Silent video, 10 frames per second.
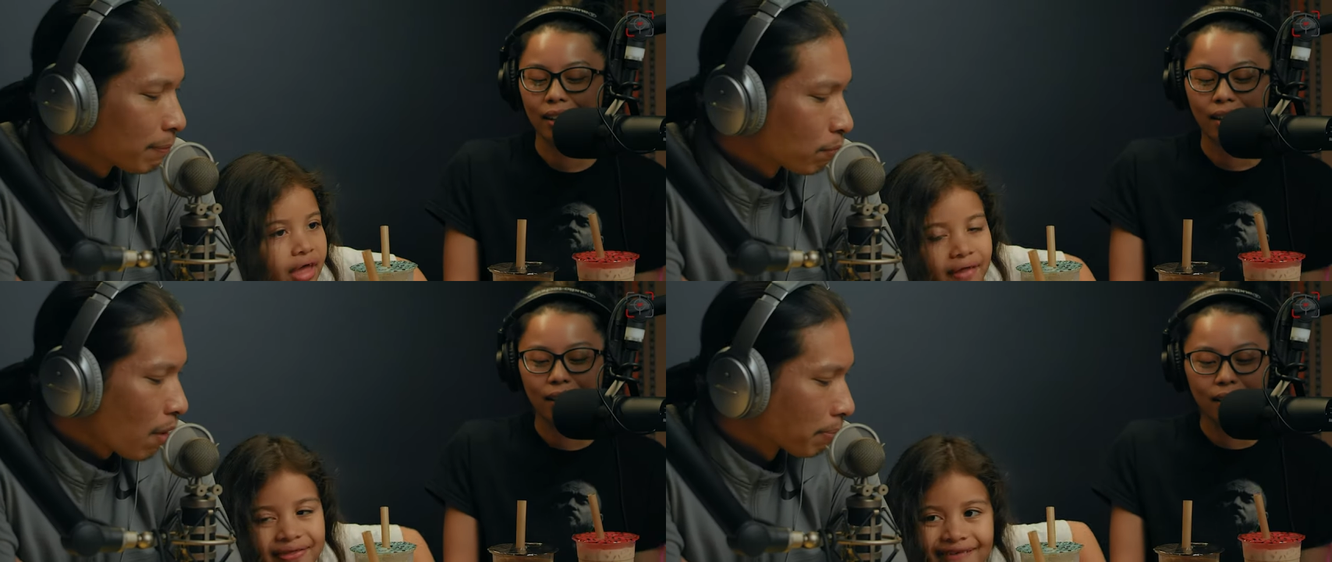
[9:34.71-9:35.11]

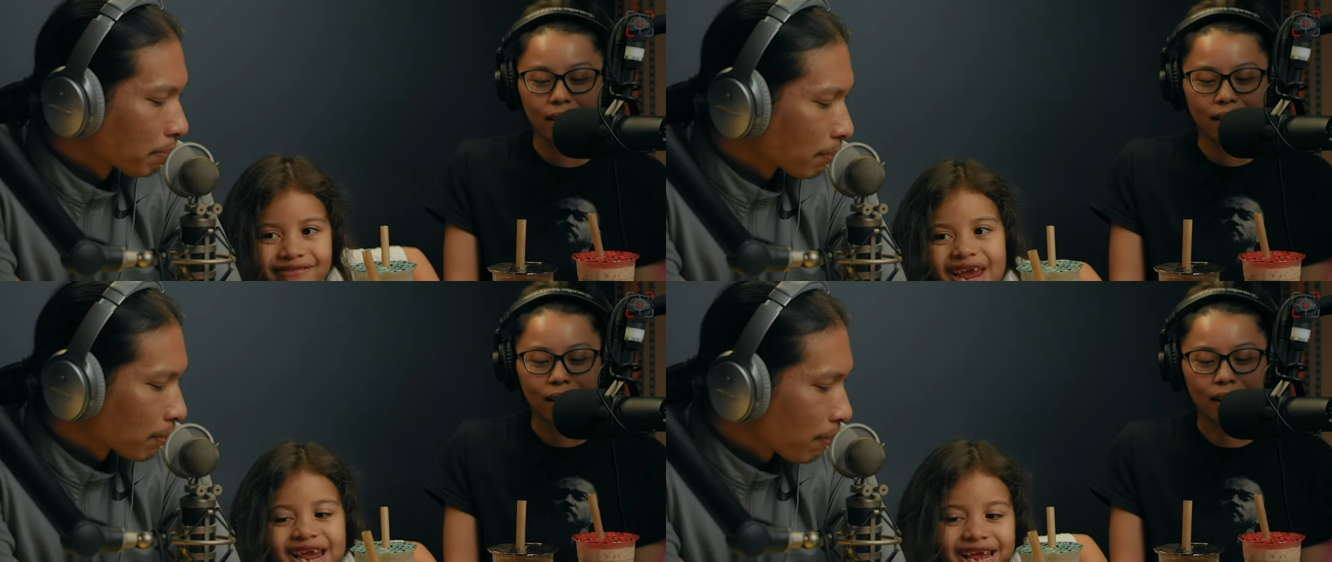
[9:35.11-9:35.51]
Speaker 1: not
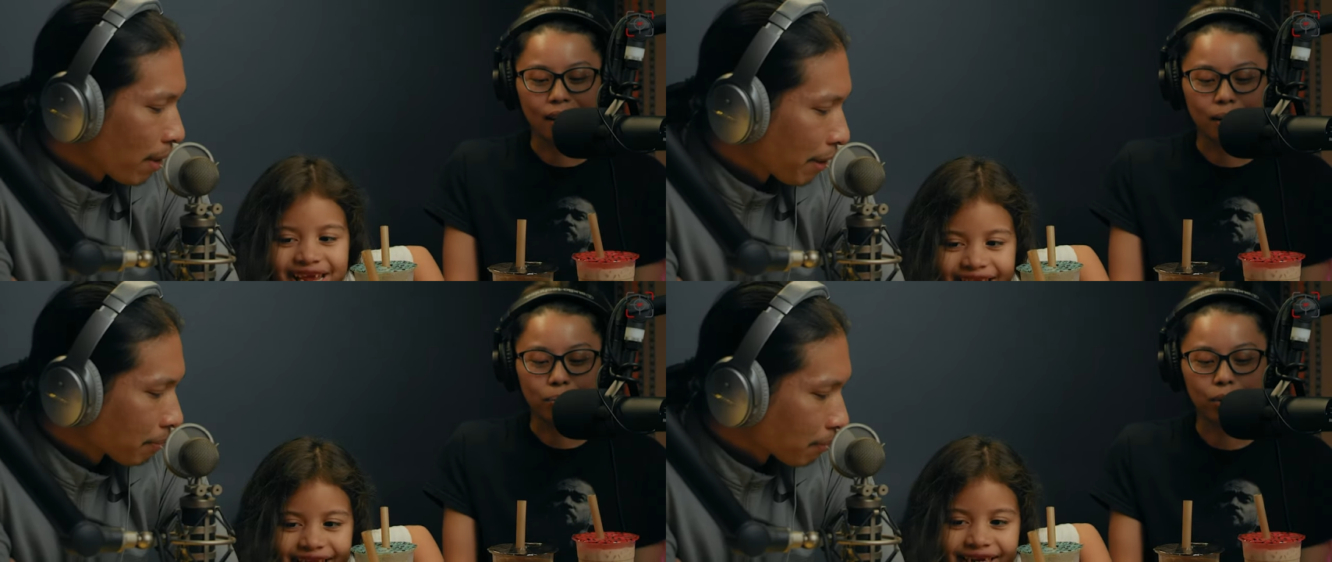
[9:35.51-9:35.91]
that big.
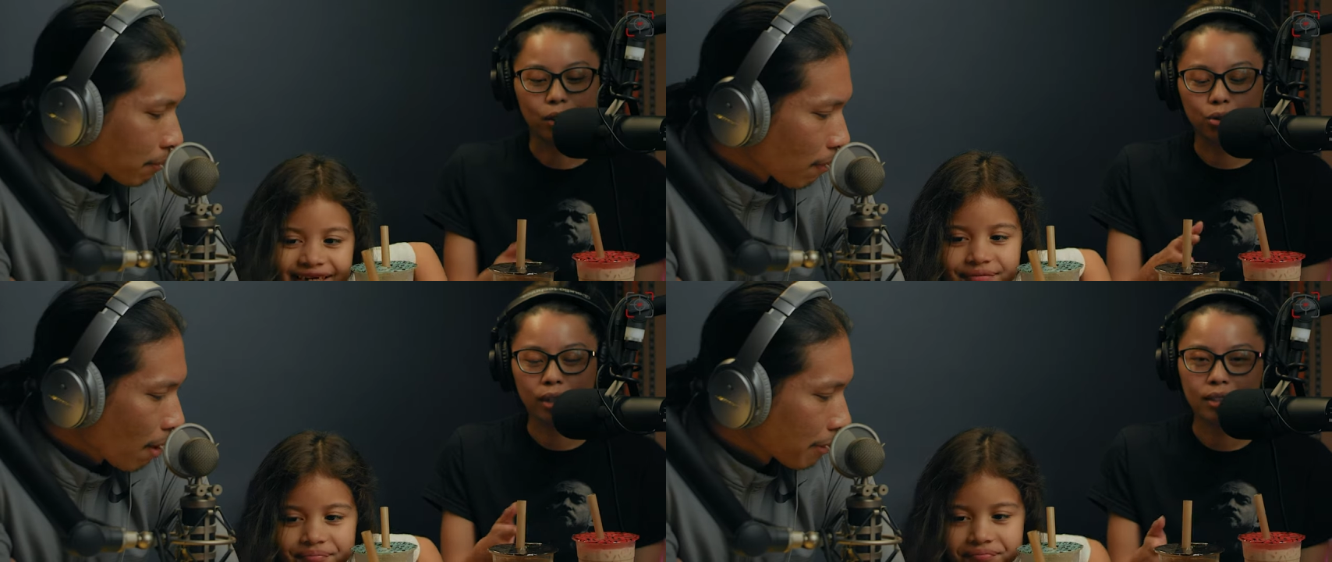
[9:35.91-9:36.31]
Um,
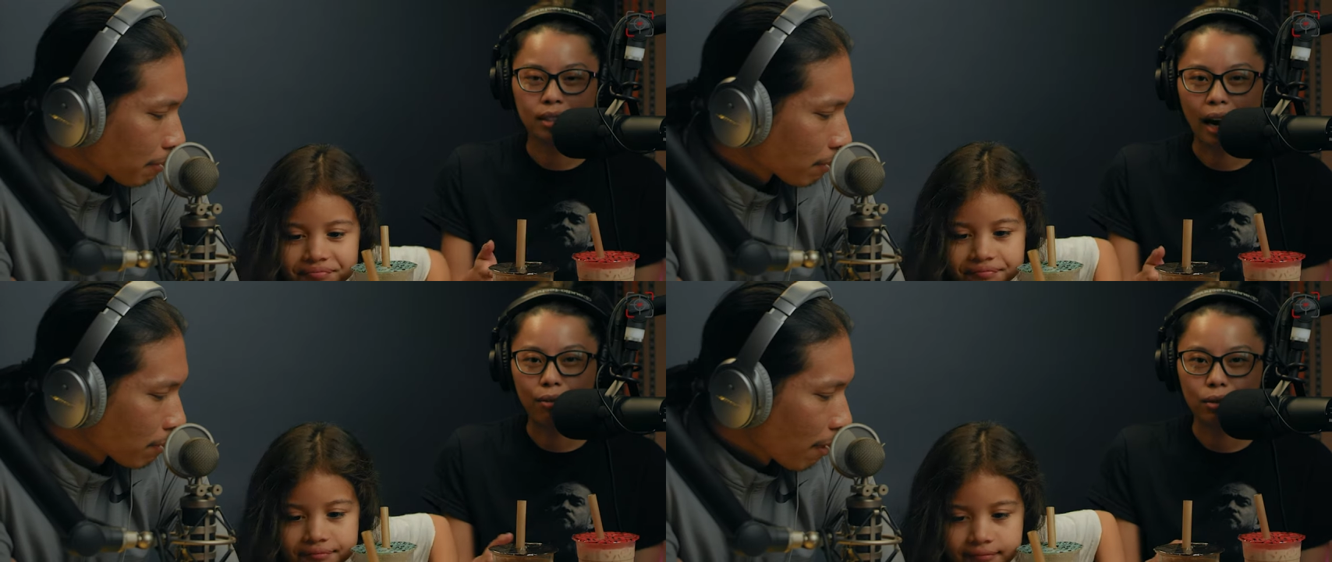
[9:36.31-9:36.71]
the
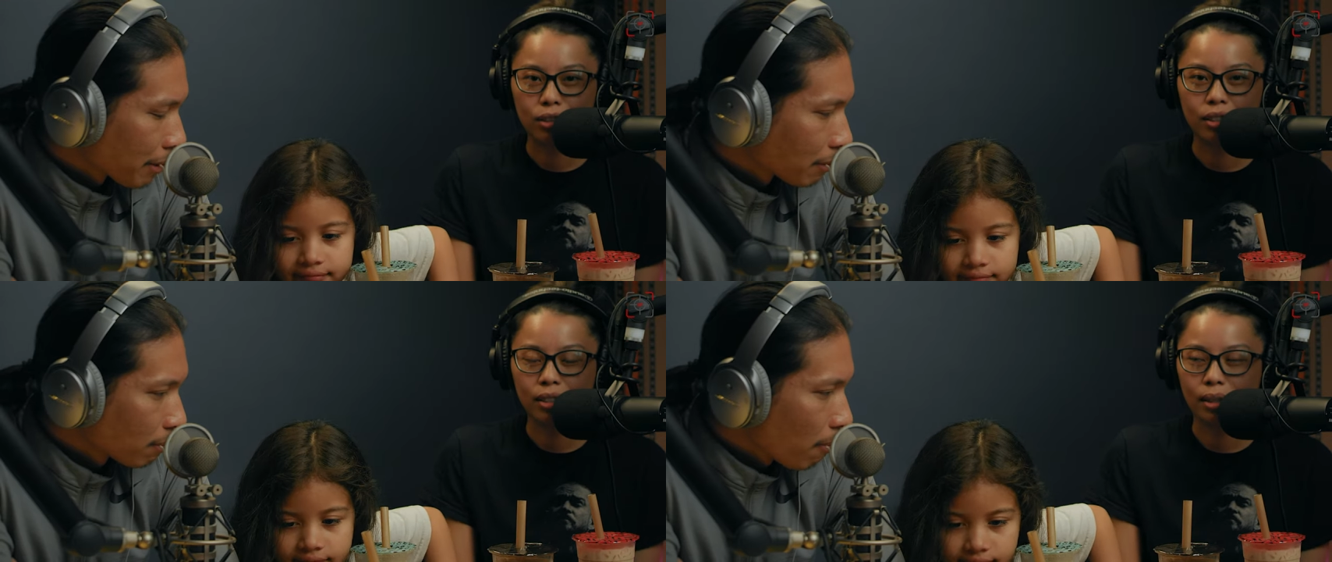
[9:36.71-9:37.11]
drinks averages